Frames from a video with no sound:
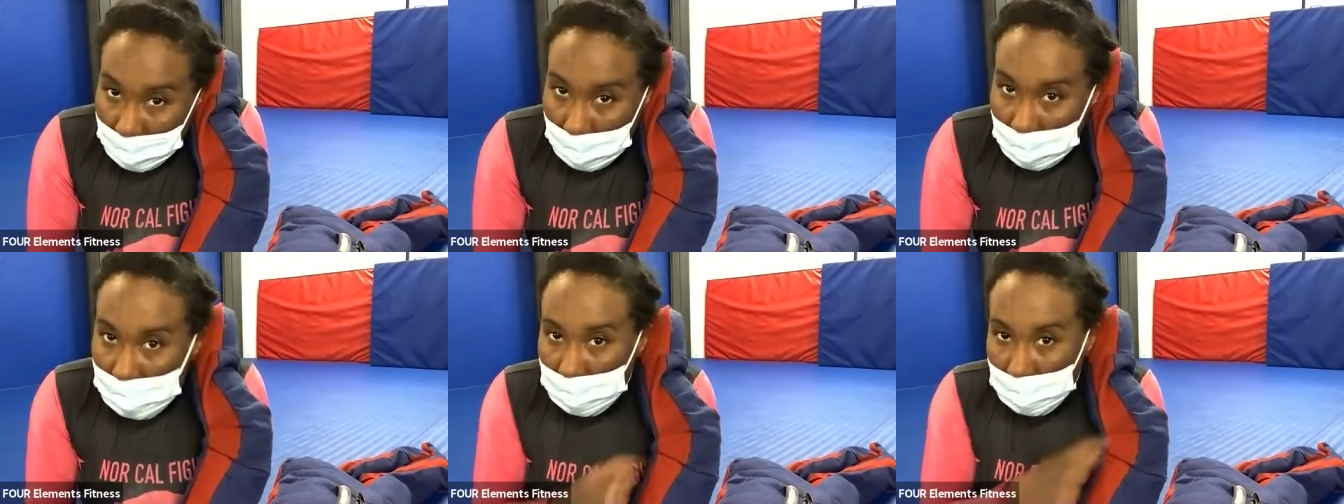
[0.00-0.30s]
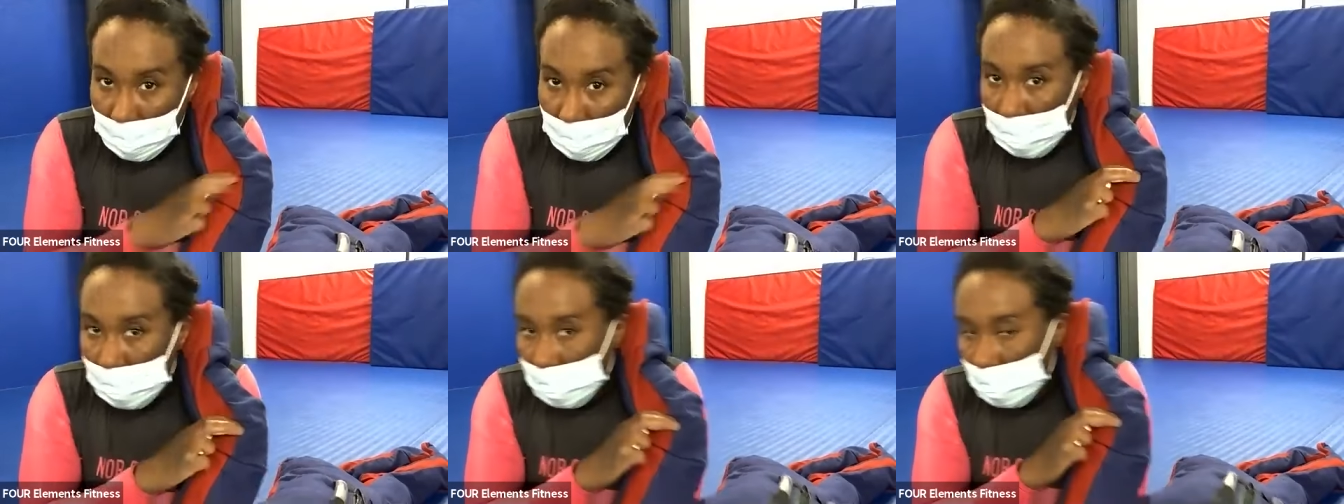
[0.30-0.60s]
is
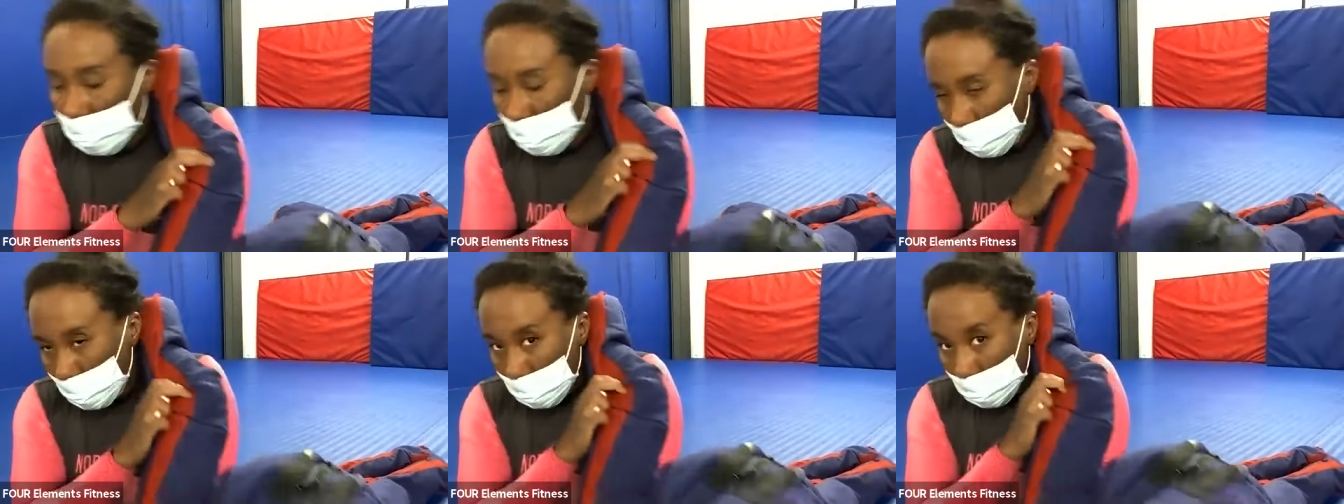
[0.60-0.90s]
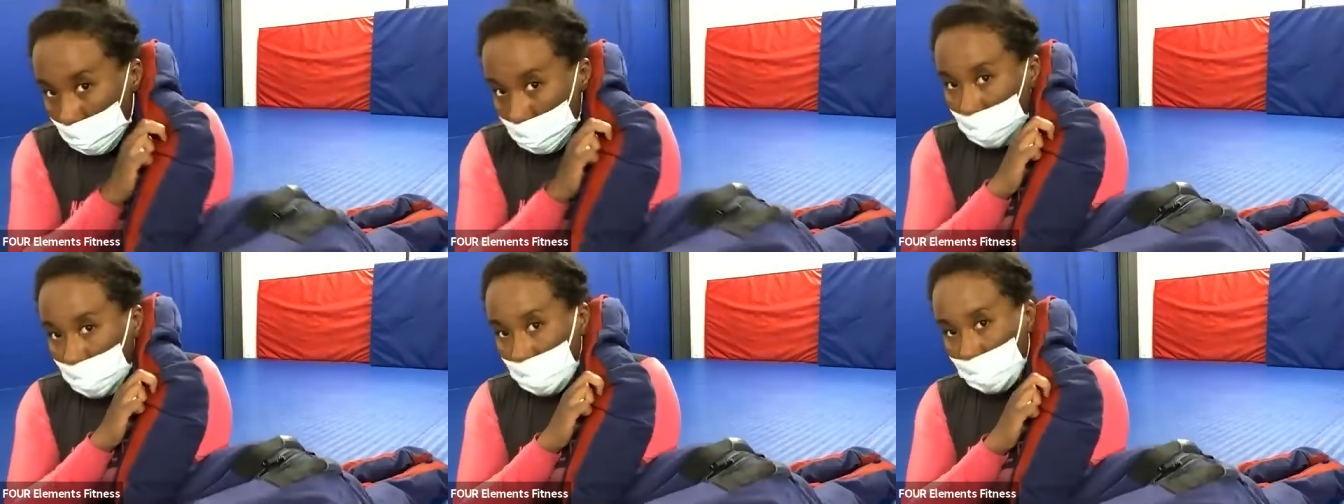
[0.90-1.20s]
going to
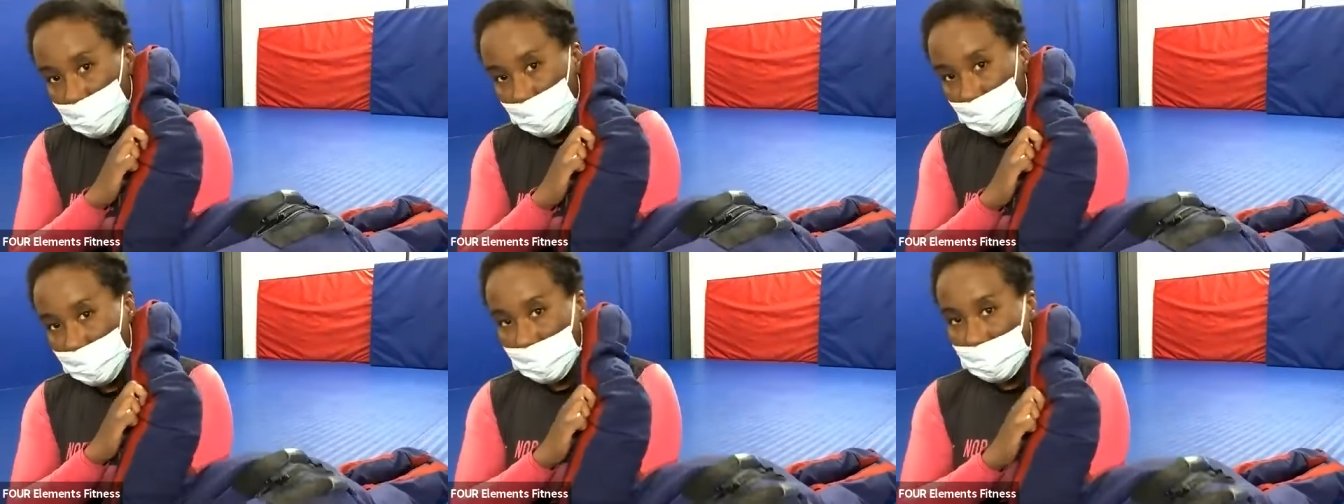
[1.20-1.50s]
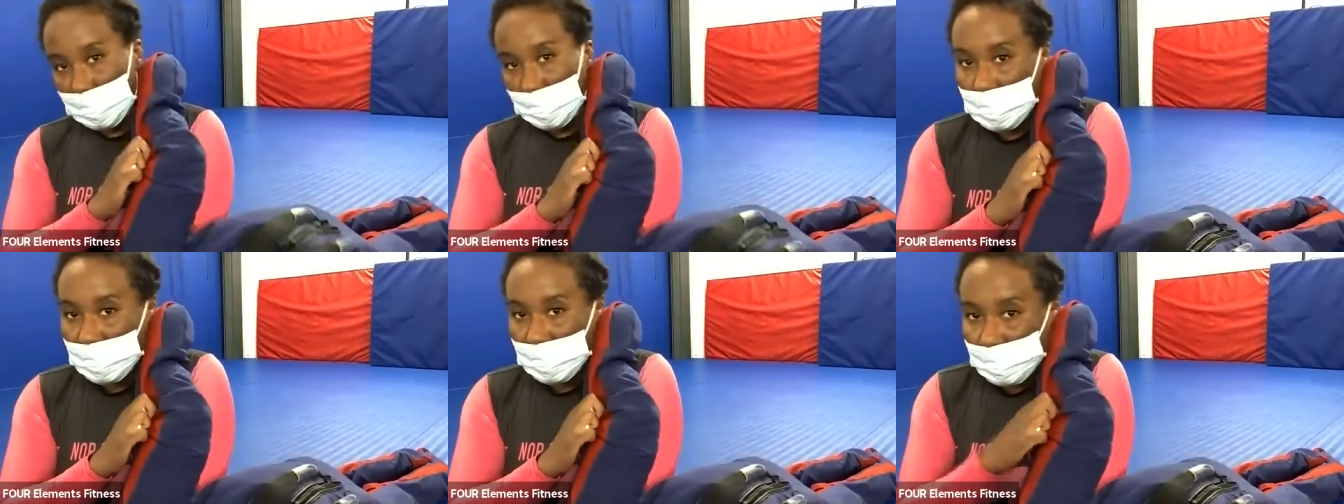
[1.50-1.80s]
move the
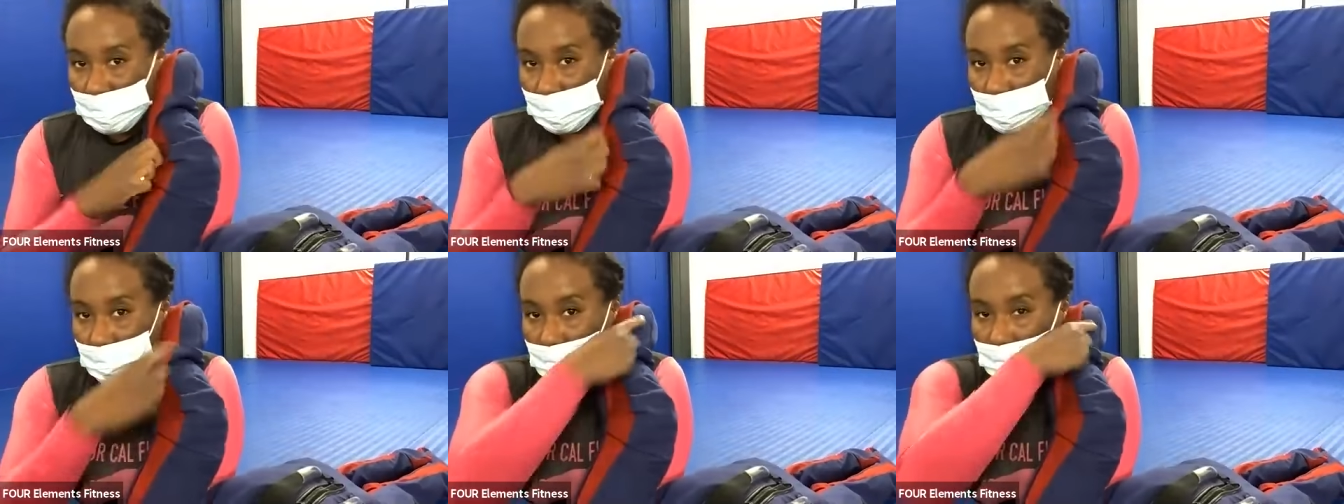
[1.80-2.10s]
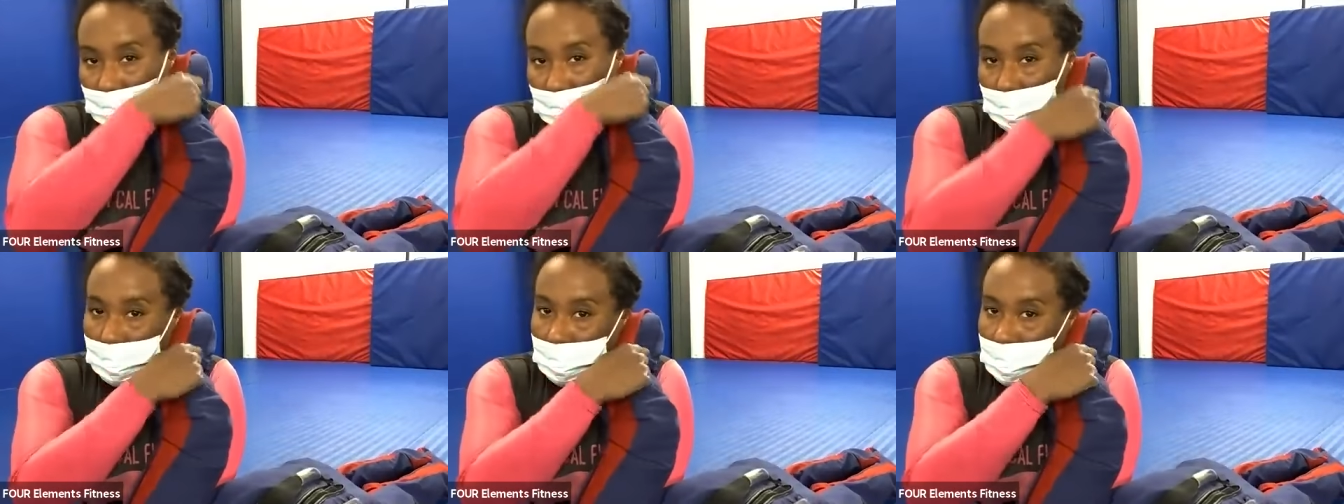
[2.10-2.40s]
hand from
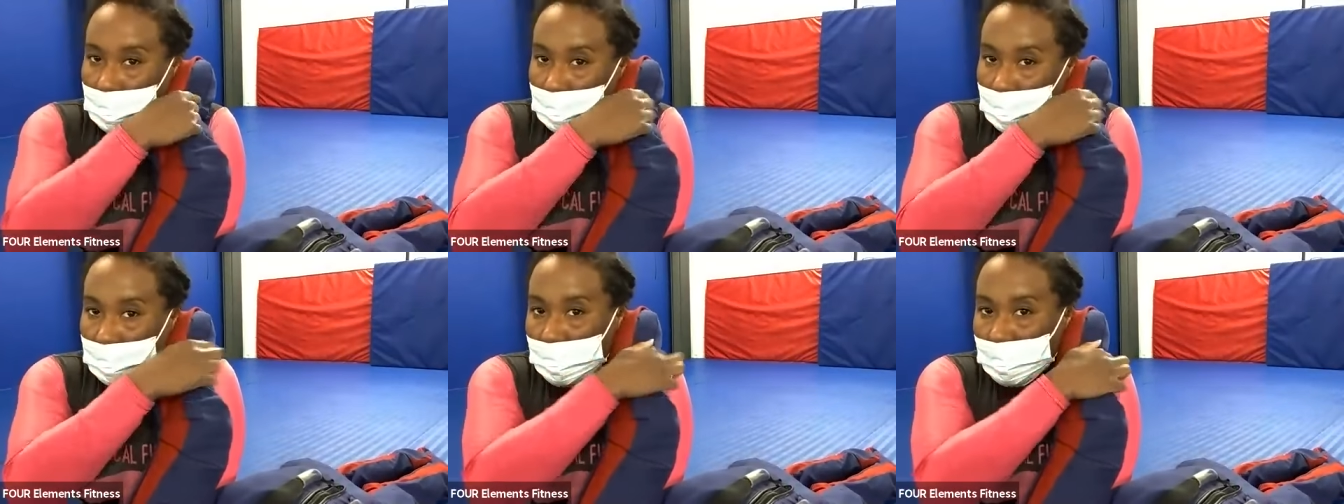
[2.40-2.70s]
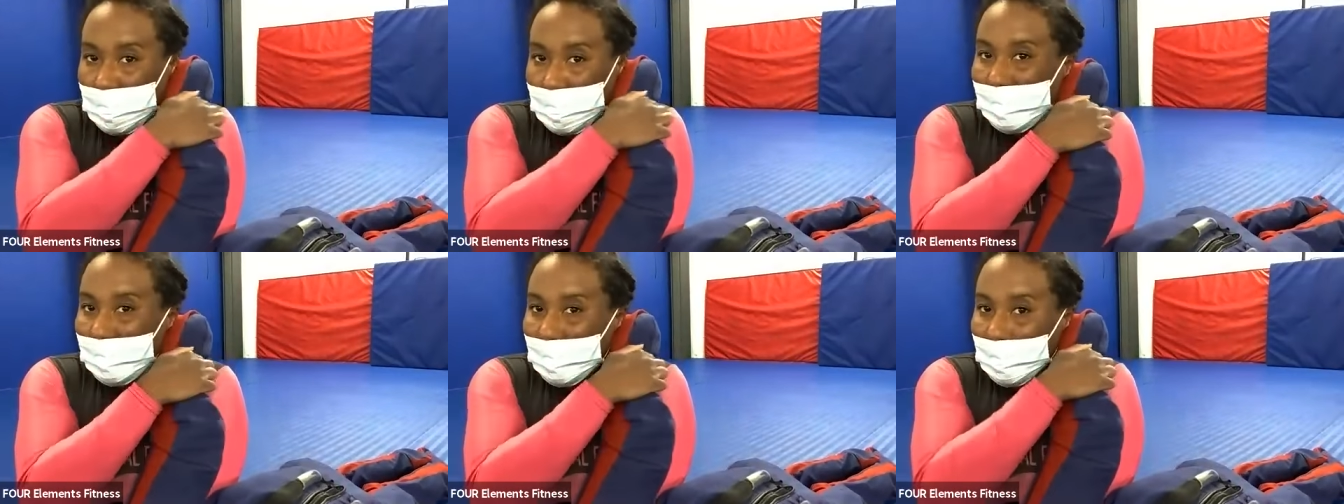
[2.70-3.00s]
being
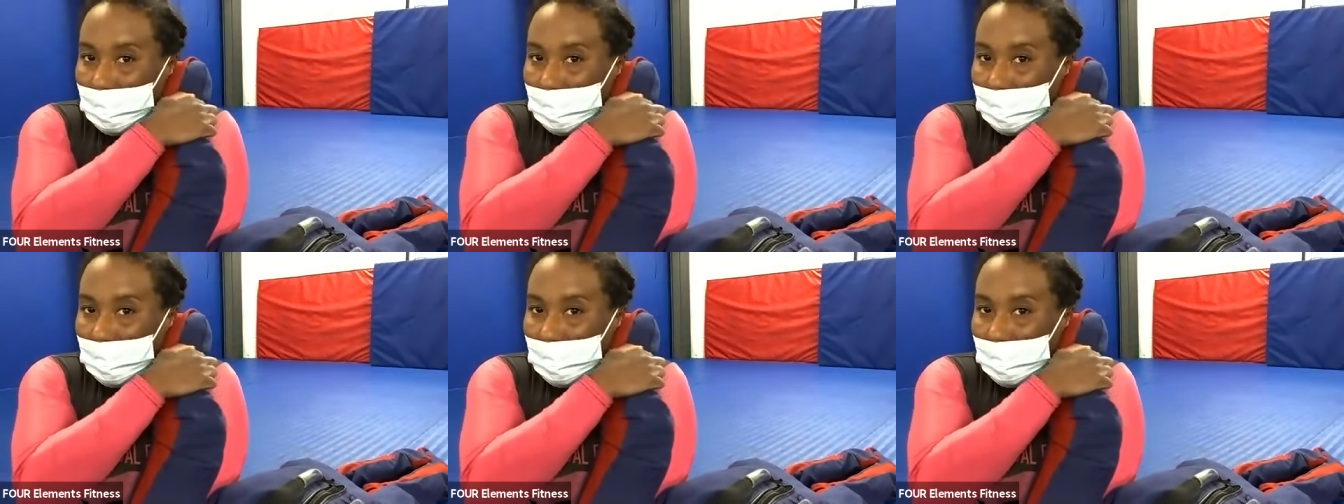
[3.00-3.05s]
low,